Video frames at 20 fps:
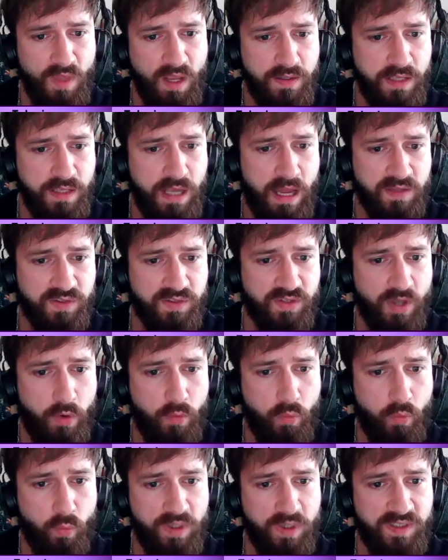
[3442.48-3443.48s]
yeah,
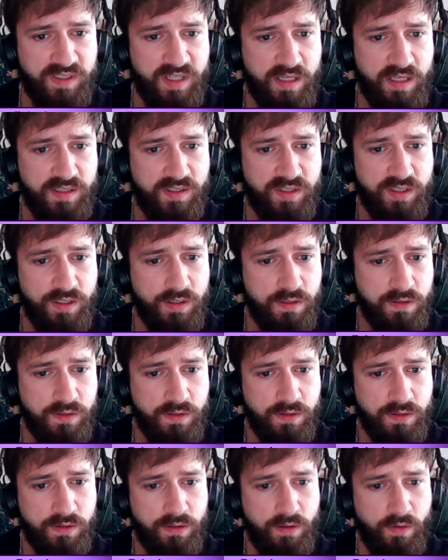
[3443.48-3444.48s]
so we did
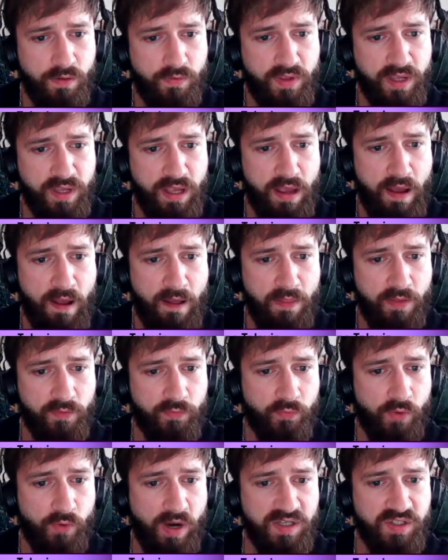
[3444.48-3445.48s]

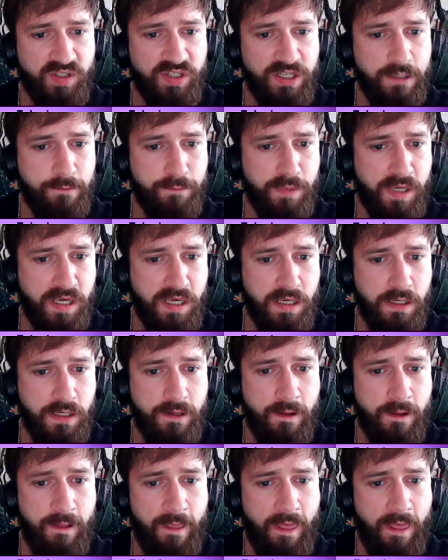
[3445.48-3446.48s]
the French
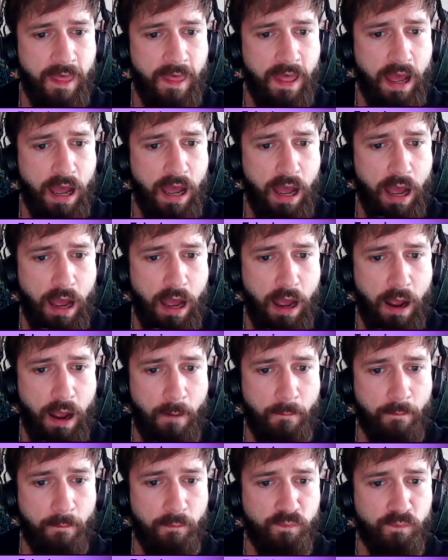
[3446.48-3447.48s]
EP.
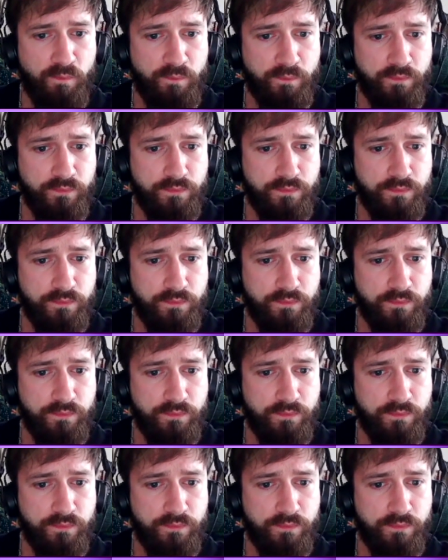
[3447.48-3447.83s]
Um,